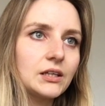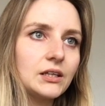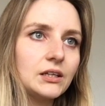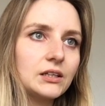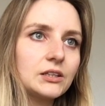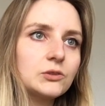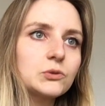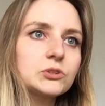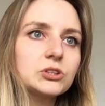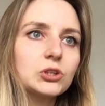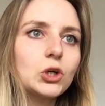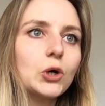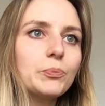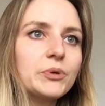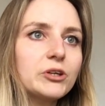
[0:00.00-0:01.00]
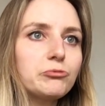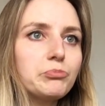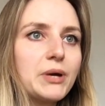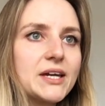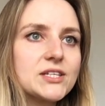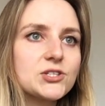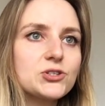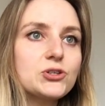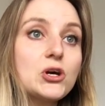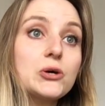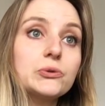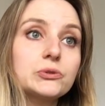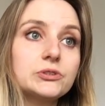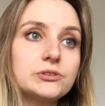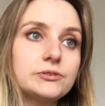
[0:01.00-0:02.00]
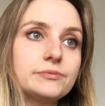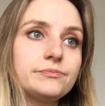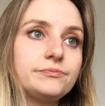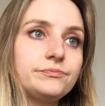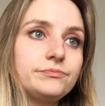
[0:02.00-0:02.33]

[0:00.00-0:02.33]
I can also copy and paste notes.